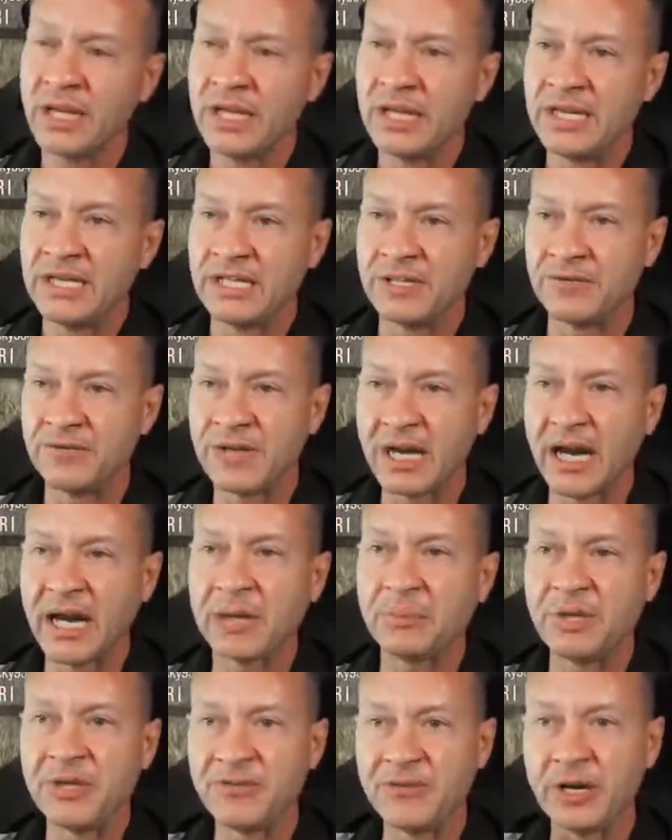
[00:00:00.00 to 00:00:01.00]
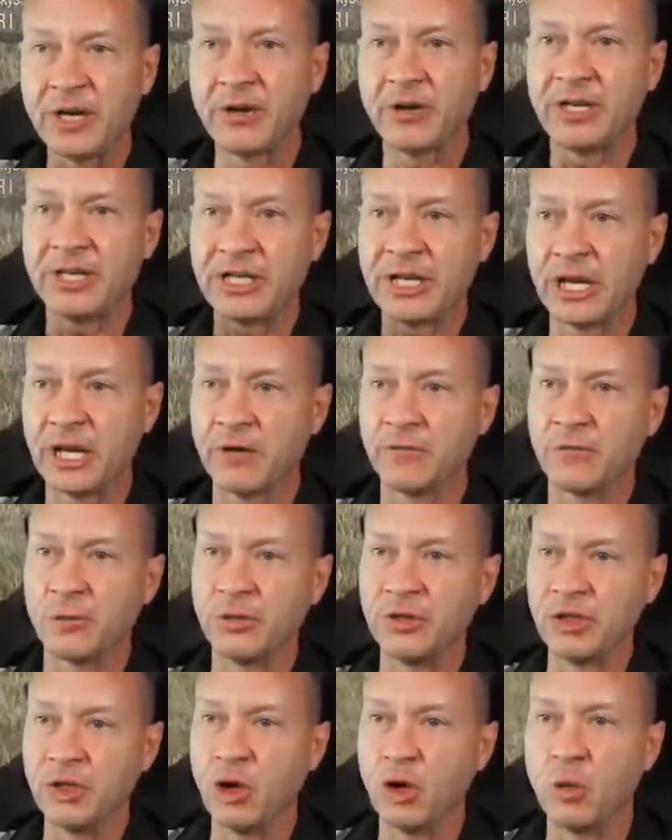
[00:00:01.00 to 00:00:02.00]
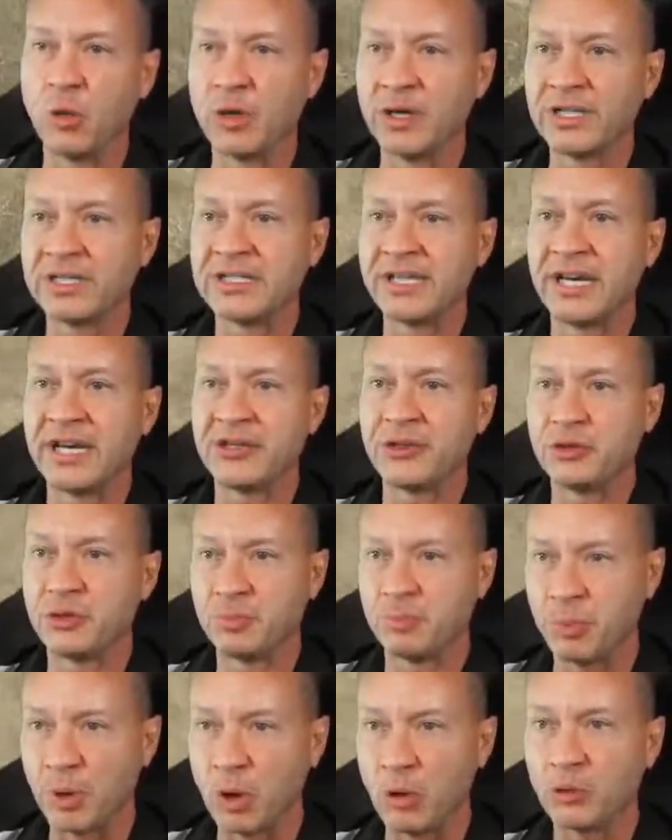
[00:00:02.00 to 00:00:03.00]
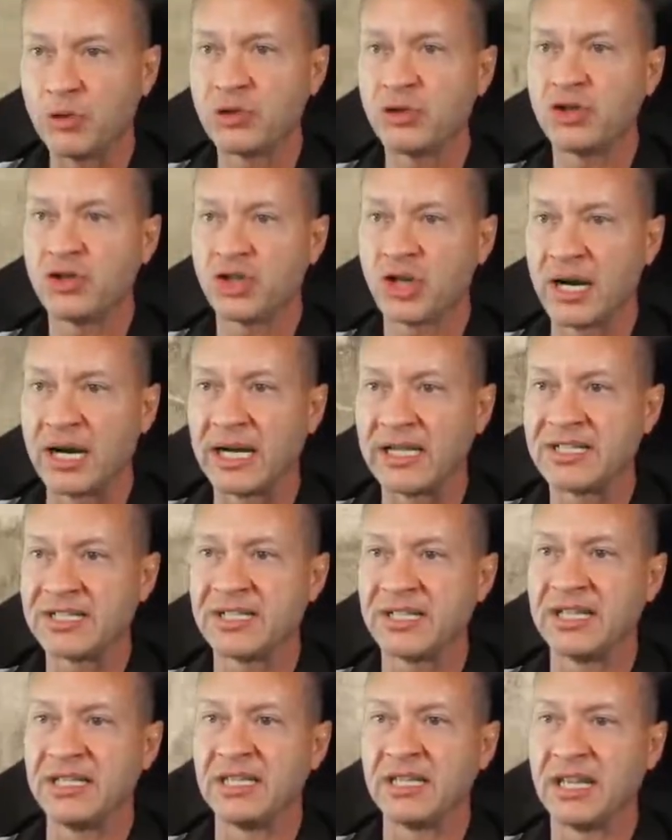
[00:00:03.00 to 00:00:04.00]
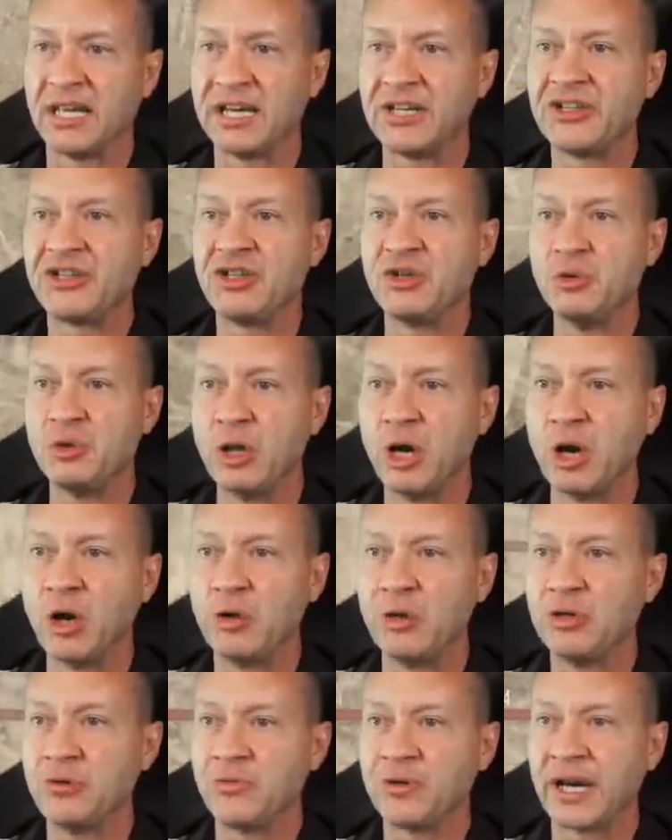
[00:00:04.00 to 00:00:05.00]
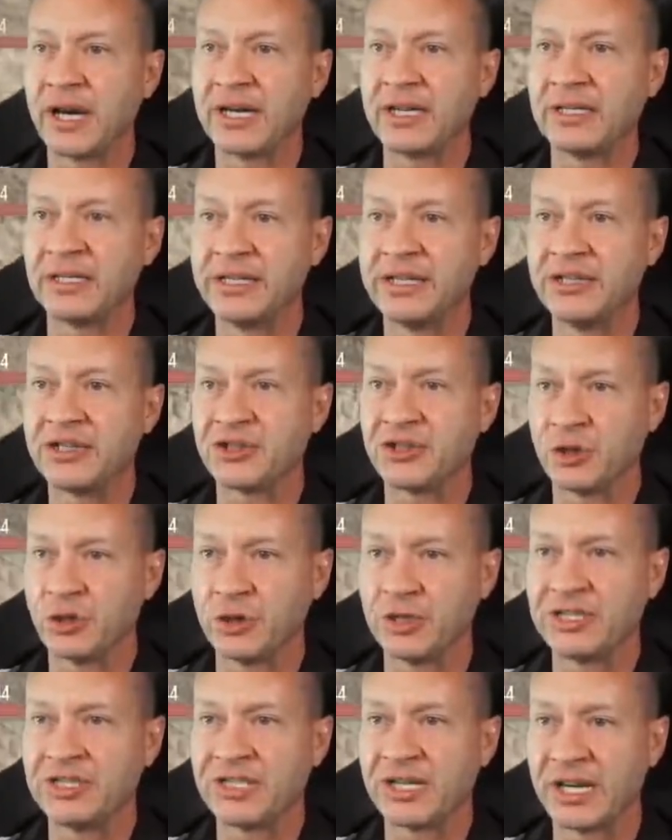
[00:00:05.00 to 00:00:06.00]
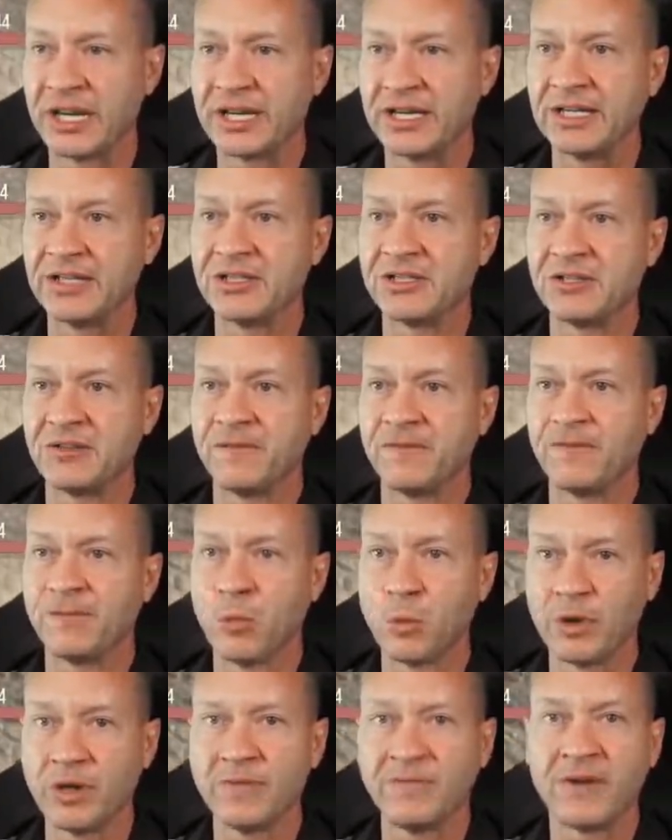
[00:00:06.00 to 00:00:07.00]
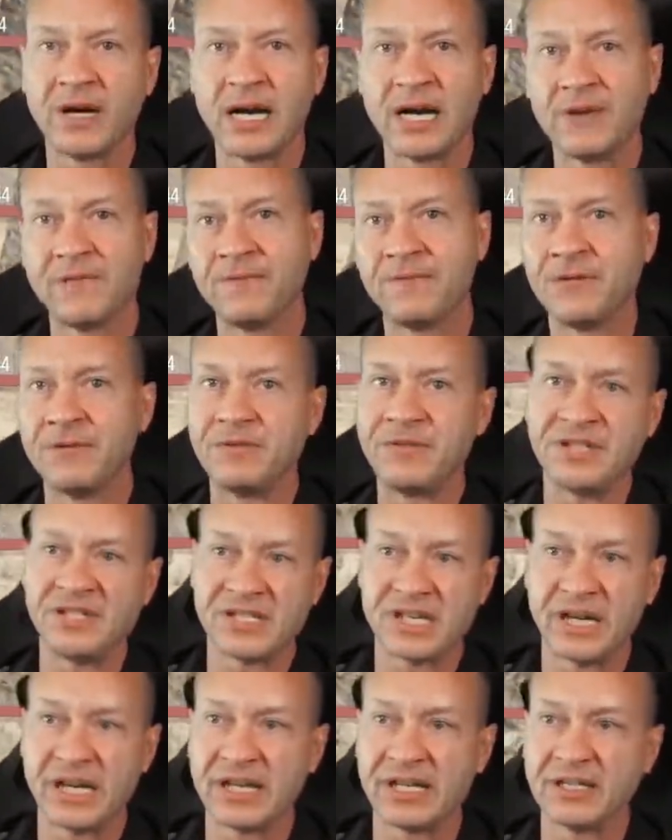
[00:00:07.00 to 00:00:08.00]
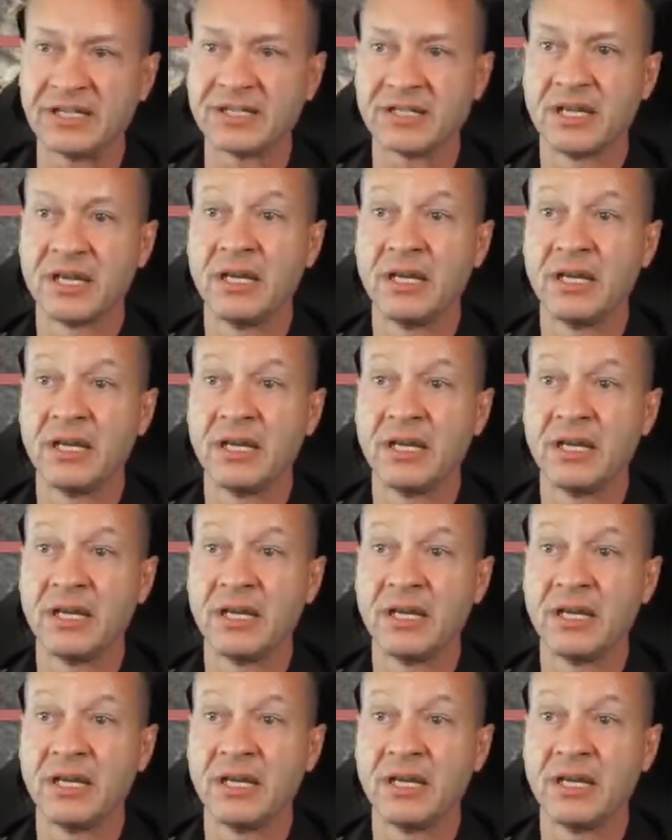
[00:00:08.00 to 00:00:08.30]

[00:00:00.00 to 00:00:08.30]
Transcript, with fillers: You've got to be very careful. You don't want to take both shots unless you know you've got at least 30 seconds to 45, 50 seconds